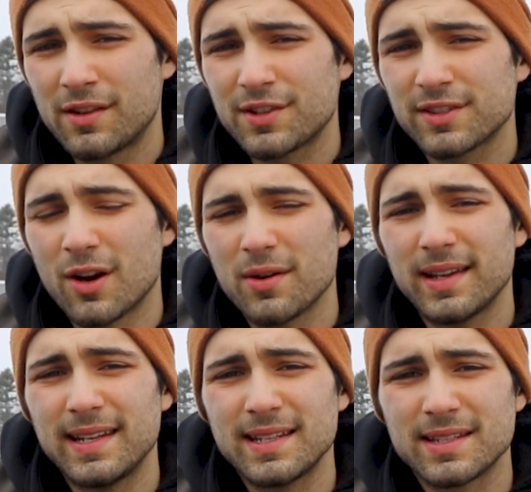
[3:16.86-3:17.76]
Their
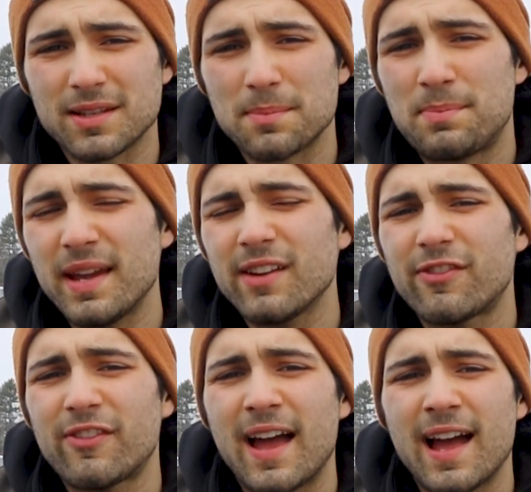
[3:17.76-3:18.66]
slogan is big,
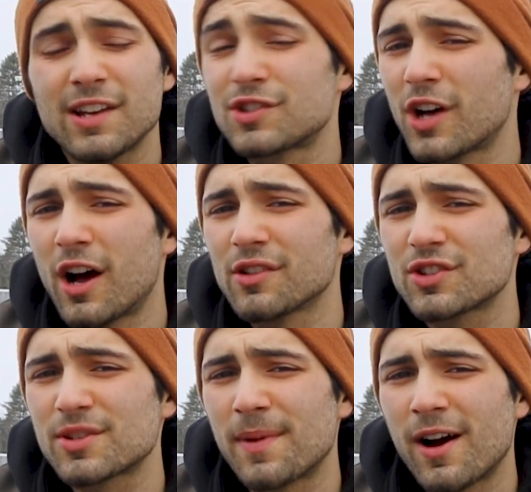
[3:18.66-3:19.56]
fat, tall or
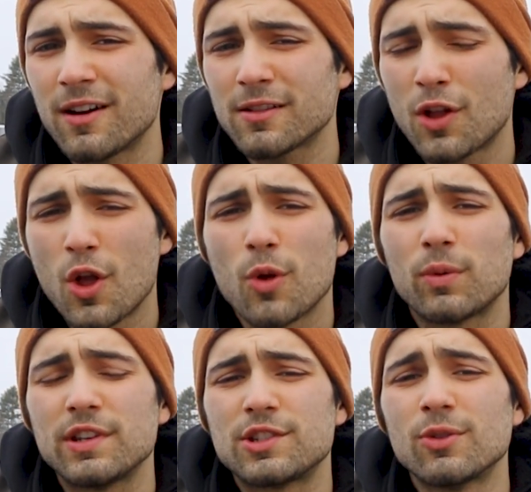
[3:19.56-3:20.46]
small,
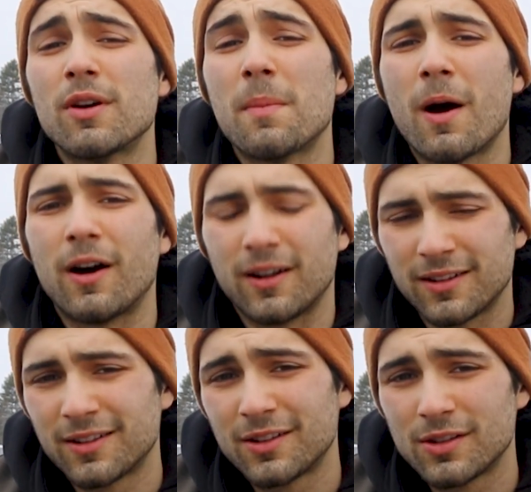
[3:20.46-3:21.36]
we do 'em all.
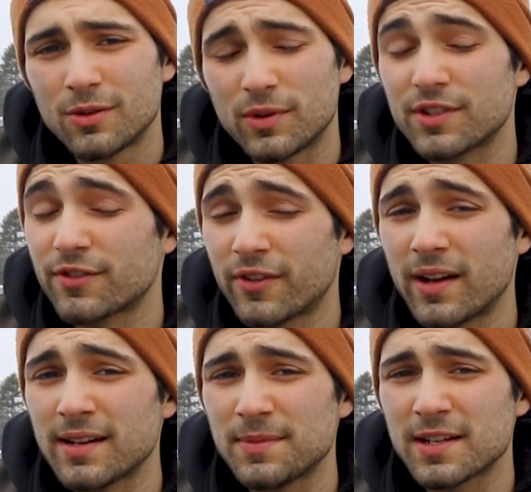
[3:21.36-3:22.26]
Which is
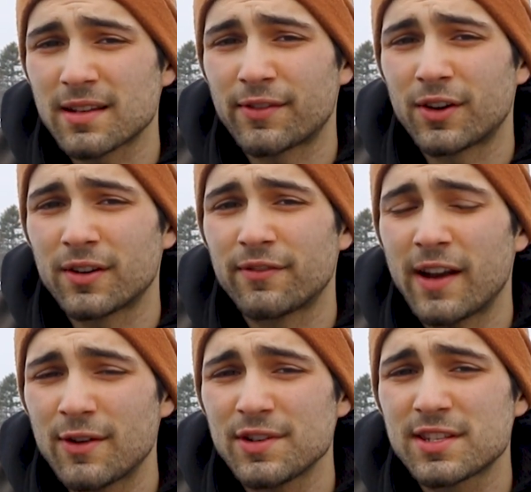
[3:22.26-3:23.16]
funny because I've heard
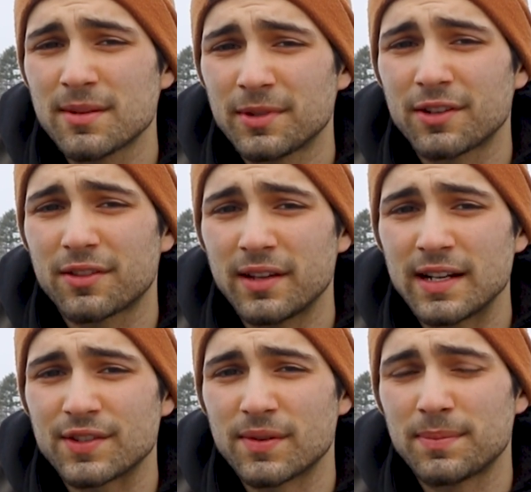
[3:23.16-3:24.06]
very similar
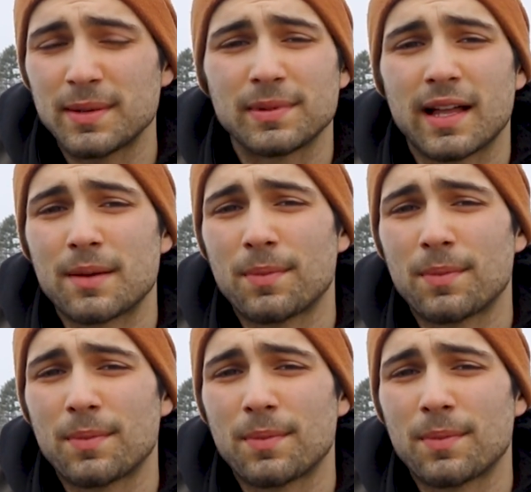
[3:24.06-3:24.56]
things from people at a